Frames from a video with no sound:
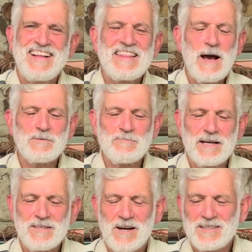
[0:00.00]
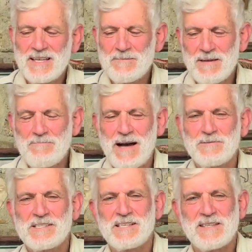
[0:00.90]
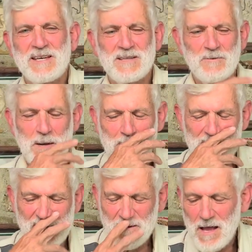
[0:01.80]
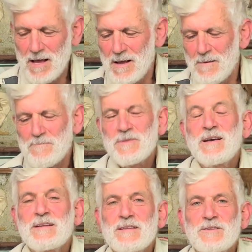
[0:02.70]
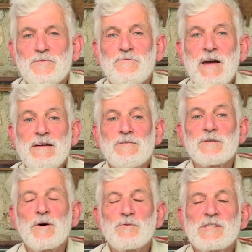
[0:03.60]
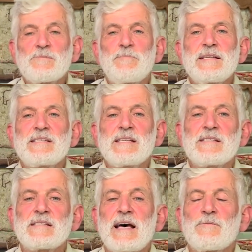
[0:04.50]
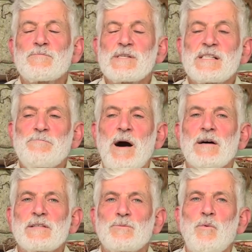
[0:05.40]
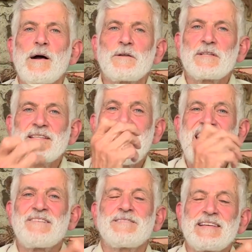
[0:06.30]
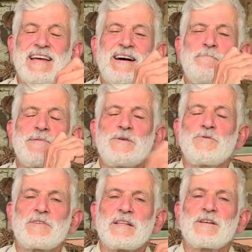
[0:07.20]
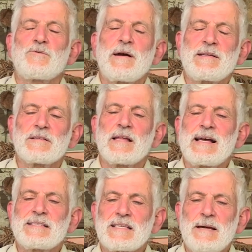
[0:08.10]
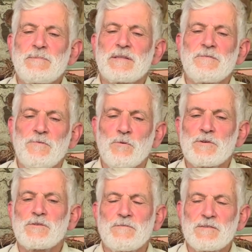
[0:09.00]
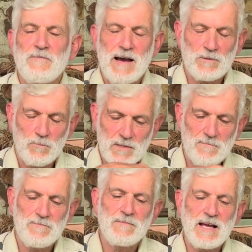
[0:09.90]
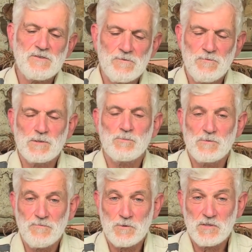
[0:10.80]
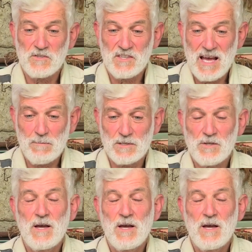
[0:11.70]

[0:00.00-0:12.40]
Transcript: That was my dog Digby bouncing the tripod there. to favor those species that responded well to the heavily abused and degraded landscape that the Forest Service found when the National Forest was first established.